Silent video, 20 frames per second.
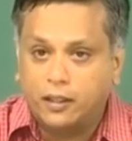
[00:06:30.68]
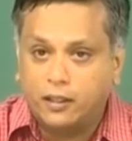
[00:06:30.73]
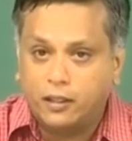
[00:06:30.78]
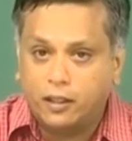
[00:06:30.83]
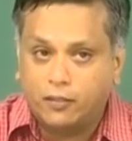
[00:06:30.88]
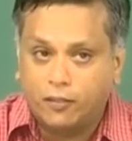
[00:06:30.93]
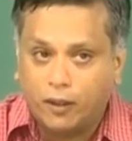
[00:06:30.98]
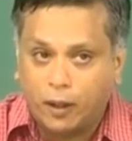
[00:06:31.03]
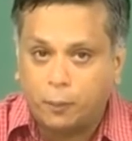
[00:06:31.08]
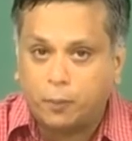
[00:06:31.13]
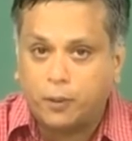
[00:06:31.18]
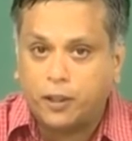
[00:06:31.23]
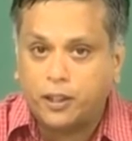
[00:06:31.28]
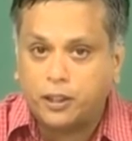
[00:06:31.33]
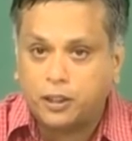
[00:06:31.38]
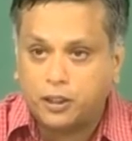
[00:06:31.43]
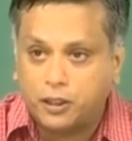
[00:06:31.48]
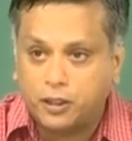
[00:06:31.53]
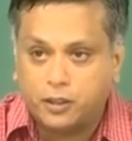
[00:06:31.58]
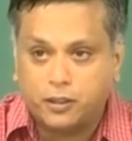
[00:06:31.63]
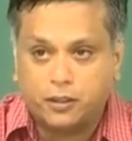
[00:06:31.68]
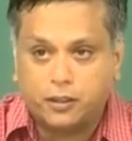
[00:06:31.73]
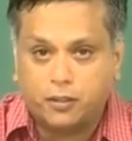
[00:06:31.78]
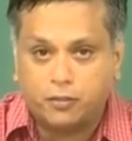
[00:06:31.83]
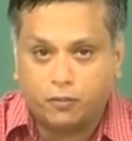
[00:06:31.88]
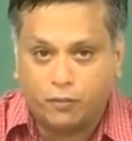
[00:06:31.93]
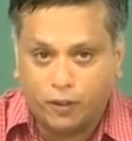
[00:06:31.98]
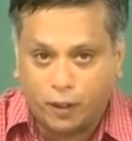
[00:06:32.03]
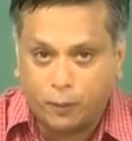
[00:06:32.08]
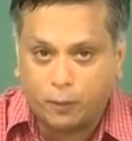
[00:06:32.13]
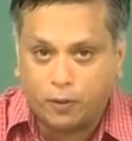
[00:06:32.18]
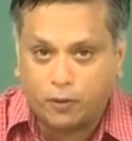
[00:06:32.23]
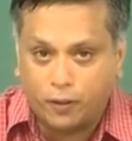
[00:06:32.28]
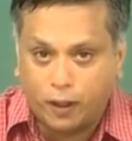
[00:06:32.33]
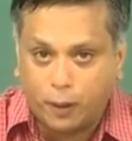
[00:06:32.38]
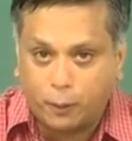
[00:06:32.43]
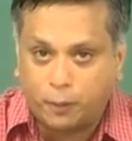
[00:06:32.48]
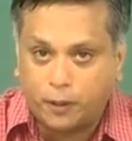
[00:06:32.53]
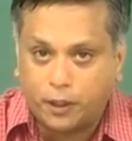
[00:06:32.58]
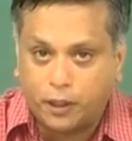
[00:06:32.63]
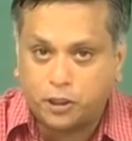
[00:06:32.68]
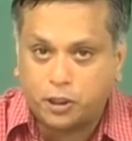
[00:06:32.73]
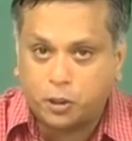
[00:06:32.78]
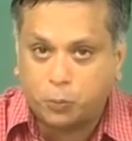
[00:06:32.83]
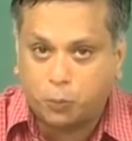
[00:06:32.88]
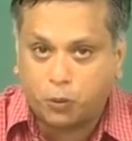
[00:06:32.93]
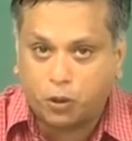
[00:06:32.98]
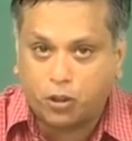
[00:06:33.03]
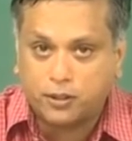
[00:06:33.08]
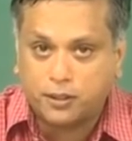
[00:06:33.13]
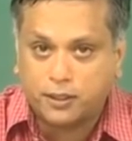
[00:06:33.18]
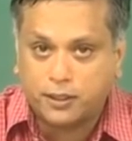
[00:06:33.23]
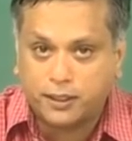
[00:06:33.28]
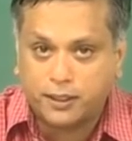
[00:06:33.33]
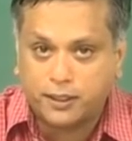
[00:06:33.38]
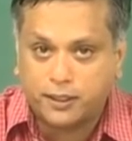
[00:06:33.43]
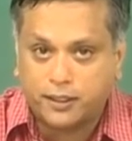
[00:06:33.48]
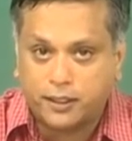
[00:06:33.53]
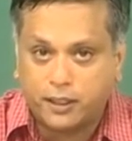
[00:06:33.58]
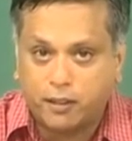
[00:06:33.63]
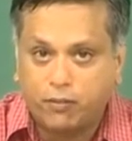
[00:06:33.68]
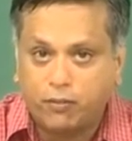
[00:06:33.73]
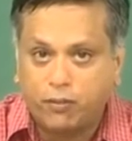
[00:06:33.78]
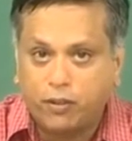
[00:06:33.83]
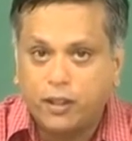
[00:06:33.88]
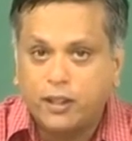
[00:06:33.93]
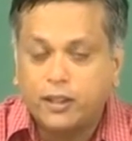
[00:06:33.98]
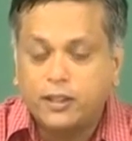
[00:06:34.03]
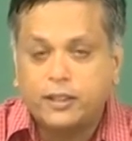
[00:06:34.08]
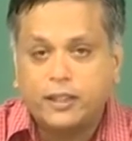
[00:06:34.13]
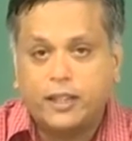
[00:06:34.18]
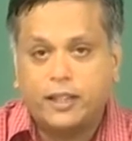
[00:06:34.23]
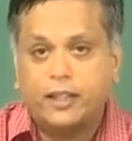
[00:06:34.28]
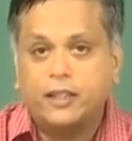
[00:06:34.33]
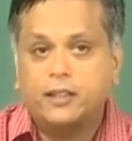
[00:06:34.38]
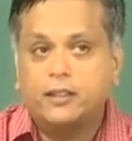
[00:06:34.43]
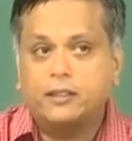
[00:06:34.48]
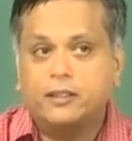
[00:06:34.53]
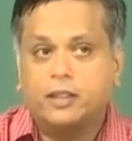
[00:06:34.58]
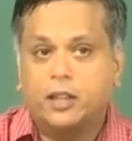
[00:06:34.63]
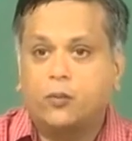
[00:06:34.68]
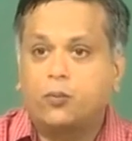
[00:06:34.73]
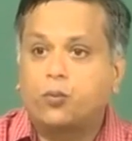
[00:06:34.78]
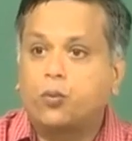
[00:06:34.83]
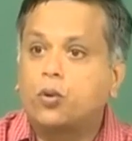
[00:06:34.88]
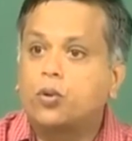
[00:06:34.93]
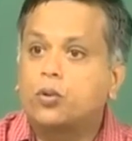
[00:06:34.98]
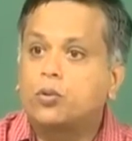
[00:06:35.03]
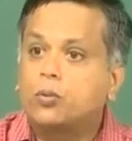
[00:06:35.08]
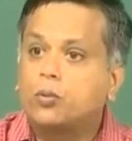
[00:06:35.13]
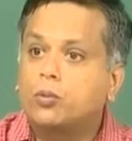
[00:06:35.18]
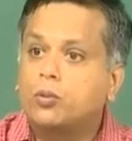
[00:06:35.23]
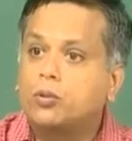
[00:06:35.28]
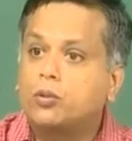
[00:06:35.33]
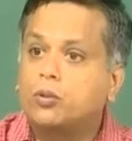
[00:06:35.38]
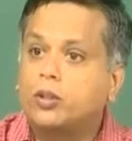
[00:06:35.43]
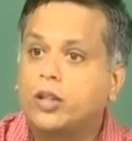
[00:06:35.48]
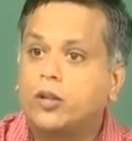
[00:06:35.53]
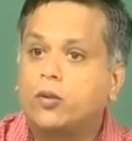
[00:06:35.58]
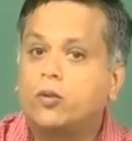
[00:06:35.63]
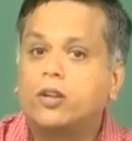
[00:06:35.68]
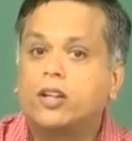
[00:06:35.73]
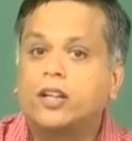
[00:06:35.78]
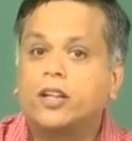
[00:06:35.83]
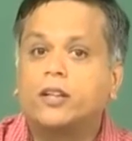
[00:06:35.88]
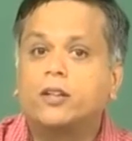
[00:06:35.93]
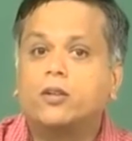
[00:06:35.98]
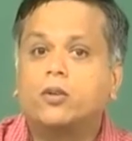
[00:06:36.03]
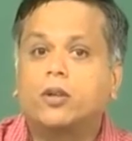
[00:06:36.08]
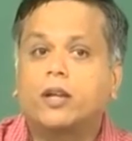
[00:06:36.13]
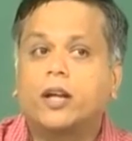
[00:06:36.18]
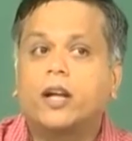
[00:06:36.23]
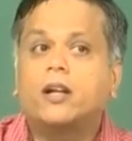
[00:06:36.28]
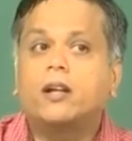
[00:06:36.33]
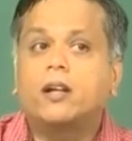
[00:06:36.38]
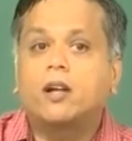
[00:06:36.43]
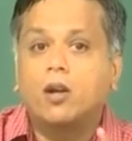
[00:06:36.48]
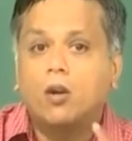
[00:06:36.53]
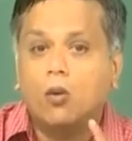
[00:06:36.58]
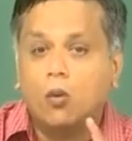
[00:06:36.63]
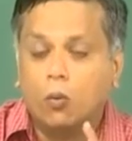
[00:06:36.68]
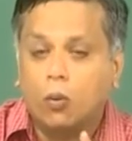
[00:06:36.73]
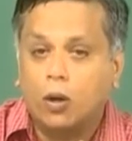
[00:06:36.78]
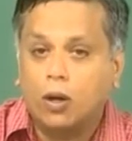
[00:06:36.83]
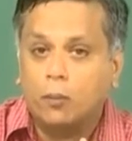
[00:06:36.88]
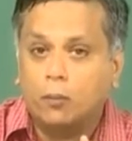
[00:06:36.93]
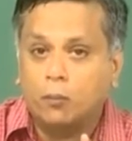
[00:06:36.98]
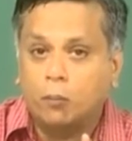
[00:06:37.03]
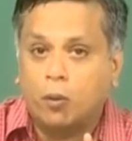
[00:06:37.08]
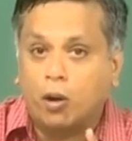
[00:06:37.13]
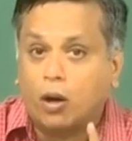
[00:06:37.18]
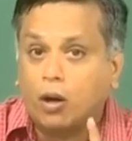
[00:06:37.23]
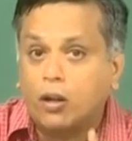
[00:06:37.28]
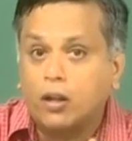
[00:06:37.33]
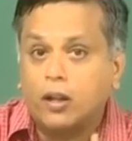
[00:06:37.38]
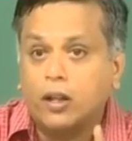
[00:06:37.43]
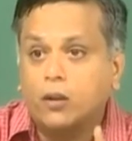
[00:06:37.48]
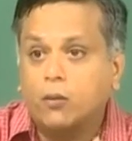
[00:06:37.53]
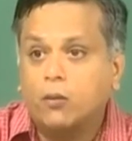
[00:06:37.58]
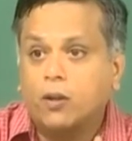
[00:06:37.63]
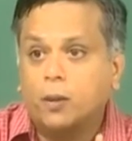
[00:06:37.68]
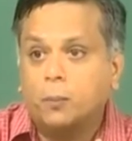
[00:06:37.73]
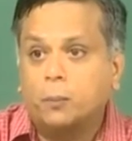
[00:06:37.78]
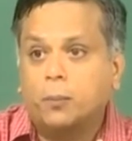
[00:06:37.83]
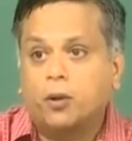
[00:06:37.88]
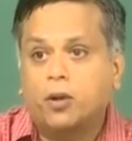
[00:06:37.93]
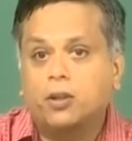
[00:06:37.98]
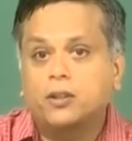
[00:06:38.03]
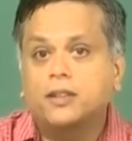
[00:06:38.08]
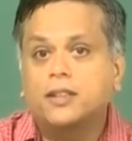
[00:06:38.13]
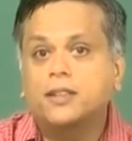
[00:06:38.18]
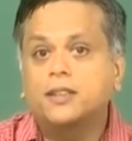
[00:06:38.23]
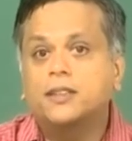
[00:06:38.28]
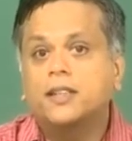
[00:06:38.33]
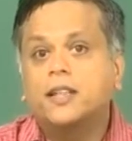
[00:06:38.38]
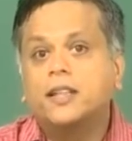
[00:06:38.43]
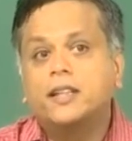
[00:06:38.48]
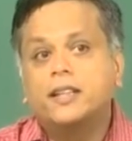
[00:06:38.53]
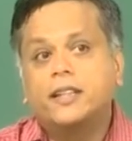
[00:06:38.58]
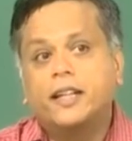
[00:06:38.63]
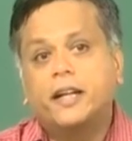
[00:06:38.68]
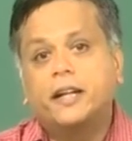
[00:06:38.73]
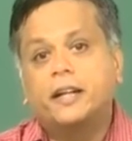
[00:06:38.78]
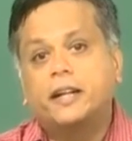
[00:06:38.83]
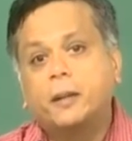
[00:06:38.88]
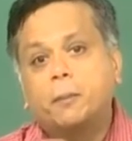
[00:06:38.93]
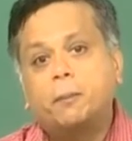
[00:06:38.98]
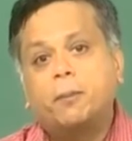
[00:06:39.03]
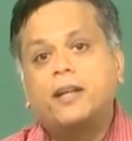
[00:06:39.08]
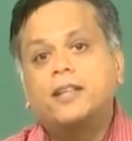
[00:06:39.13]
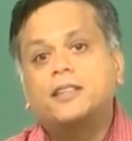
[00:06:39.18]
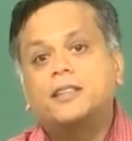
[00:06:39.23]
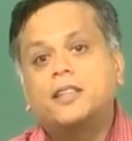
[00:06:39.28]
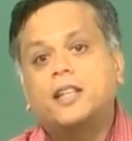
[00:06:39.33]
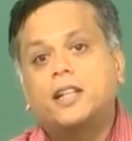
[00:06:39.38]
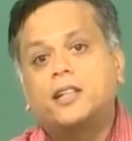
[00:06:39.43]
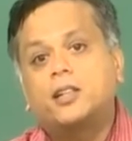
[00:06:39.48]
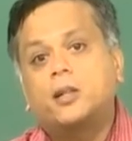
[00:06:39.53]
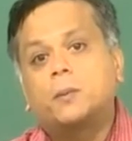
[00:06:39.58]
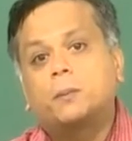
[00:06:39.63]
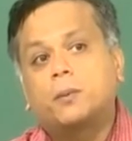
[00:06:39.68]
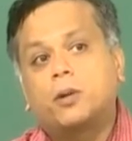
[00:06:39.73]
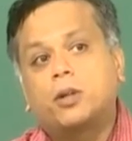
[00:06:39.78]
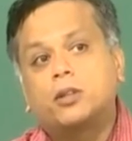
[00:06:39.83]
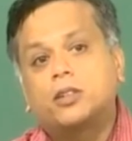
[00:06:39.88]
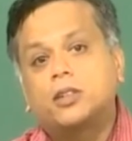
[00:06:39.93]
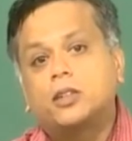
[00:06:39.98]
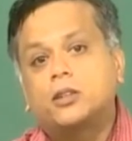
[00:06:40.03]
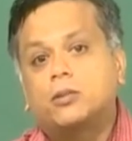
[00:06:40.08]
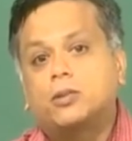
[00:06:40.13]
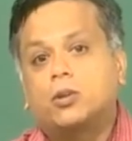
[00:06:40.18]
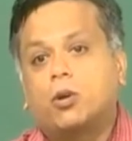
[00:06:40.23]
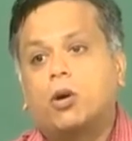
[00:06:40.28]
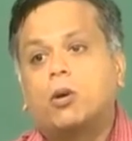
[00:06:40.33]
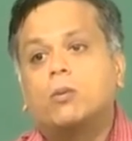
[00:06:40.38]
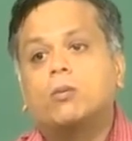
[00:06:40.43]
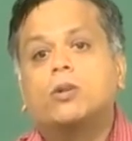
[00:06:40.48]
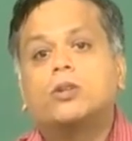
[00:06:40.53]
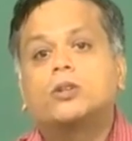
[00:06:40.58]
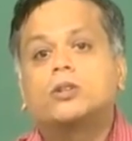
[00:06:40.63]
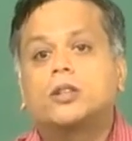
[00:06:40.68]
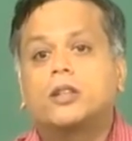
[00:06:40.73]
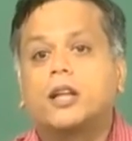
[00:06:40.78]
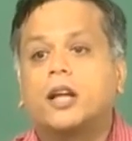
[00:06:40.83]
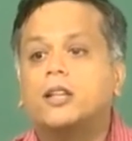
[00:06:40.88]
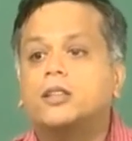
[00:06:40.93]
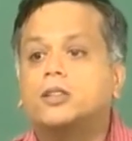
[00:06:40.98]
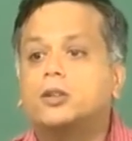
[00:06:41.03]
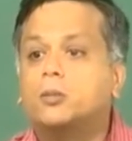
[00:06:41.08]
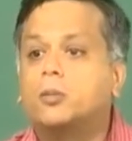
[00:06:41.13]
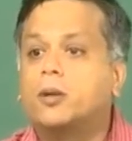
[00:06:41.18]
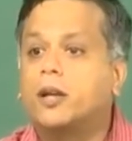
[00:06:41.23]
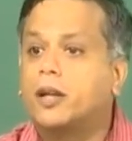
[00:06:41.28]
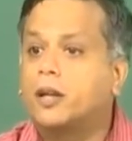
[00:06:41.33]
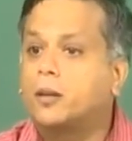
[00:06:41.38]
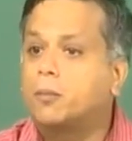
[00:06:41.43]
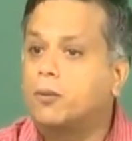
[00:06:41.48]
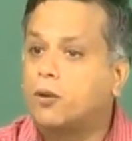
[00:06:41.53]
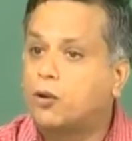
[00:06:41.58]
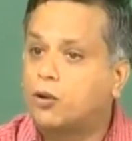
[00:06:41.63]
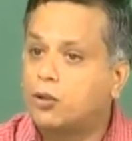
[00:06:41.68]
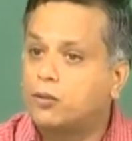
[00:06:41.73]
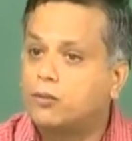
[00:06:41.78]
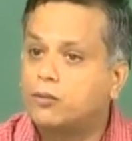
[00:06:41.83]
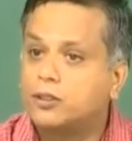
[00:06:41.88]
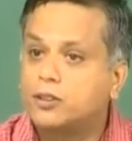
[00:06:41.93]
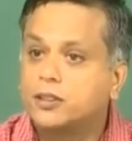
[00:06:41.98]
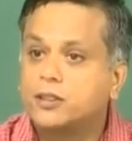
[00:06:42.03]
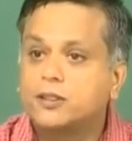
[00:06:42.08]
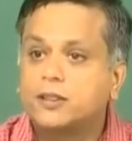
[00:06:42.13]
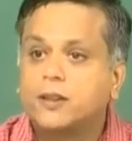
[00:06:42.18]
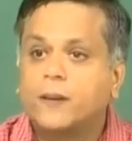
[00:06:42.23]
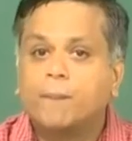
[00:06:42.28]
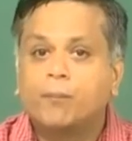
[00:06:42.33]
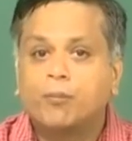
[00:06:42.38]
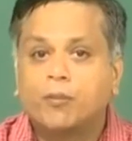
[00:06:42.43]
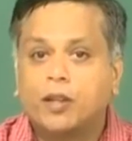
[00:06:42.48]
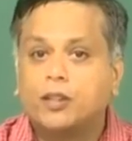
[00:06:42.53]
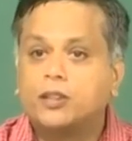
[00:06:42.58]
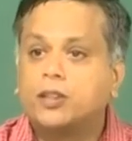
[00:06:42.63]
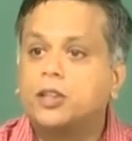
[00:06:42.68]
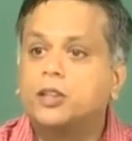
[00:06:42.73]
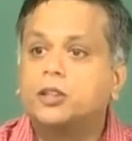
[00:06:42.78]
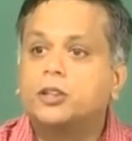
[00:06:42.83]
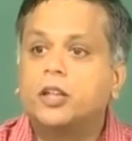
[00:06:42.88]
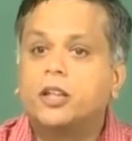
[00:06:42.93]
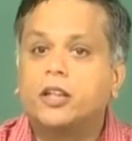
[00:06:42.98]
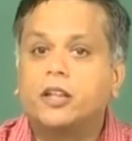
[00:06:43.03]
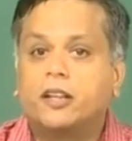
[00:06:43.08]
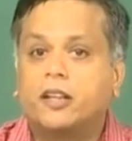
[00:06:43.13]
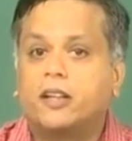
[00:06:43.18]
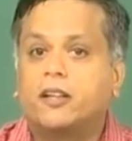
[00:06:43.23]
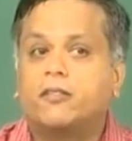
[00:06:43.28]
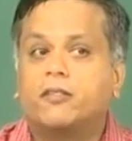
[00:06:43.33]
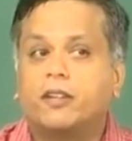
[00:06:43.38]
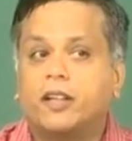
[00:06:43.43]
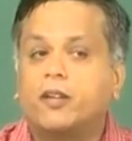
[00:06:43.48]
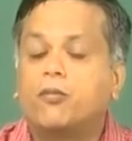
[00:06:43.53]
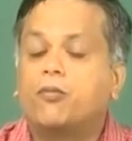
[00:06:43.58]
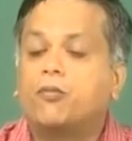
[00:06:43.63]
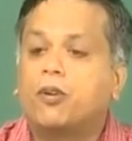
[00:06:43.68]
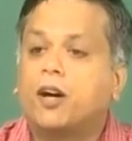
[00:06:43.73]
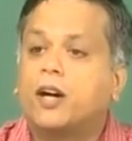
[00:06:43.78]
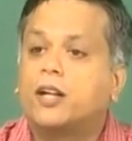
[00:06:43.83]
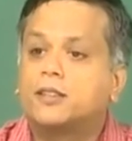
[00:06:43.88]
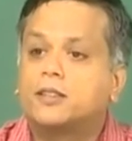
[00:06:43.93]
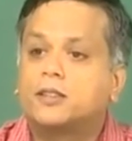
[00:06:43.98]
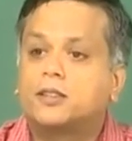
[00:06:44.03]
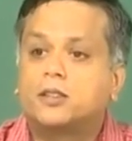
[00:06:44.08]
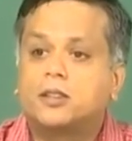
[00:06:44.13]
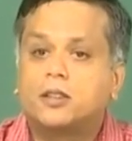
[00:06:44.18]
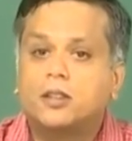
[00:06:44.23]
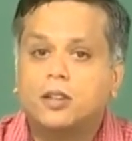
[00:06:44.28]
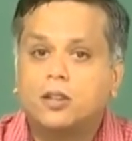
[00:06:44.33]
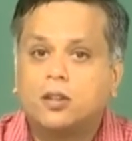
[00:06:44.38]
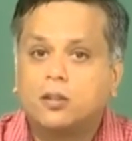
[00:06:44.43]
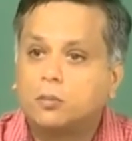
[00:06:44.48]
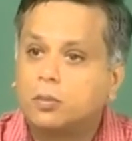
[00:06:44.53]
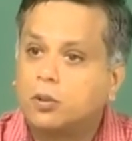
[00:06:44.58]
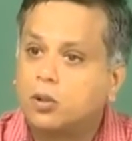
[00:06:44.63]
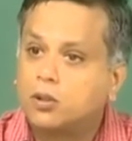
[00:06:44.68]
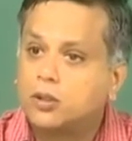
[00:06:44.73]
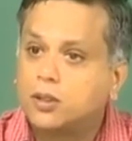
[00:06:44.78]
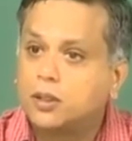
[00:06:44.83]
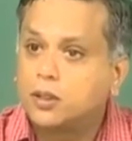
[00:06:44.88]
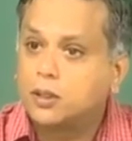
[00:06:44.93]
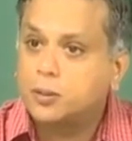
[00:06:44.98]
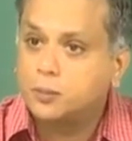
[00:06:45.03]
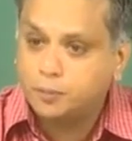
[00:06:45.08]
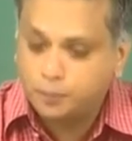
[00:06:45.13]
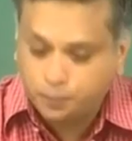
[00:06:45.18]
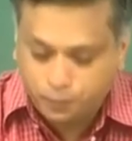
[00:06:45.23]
evaporation process itself, and therefore, you can only look at modeling one process and replace the other process with almost an algebraic model, which is essentially like a very fast process.